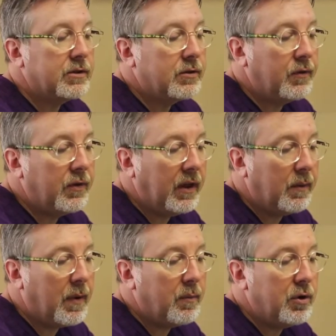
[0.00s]
and so if you think
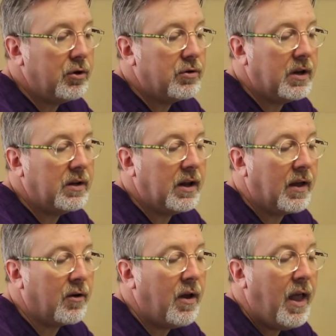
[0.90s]
about putting your teeth
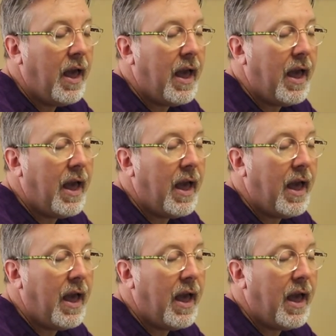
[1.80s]
together